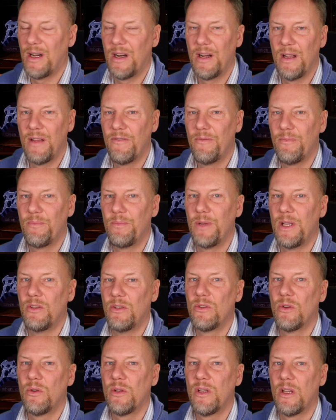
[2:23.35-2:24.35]
I've been
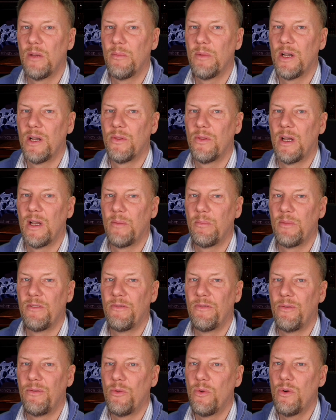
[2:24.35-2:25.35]
talking about that
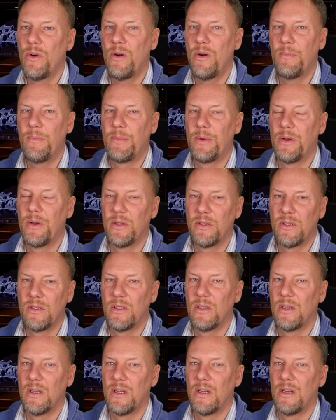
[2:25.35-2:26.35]
before, but
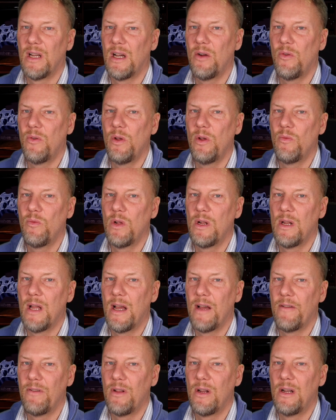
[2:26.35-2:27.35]
now we will
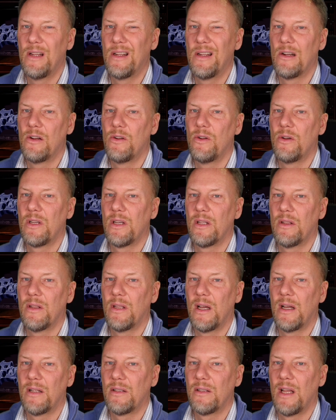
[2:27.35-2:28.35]
have a little look at
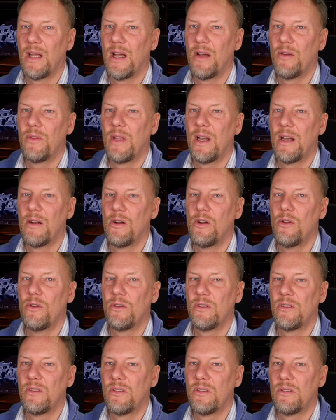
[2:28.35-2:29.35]
that, how that
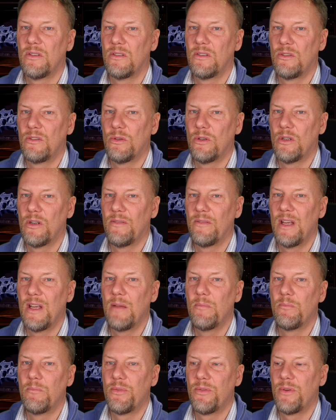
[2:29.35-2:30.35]
looks sort of
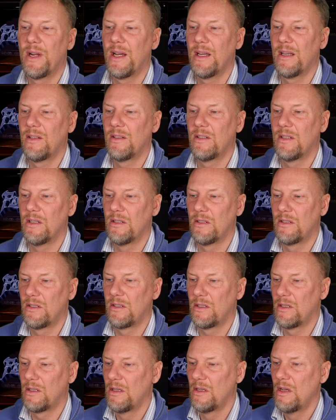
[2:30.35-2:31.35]
in
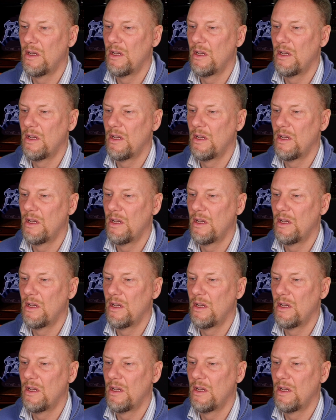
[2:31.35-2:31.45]
practice.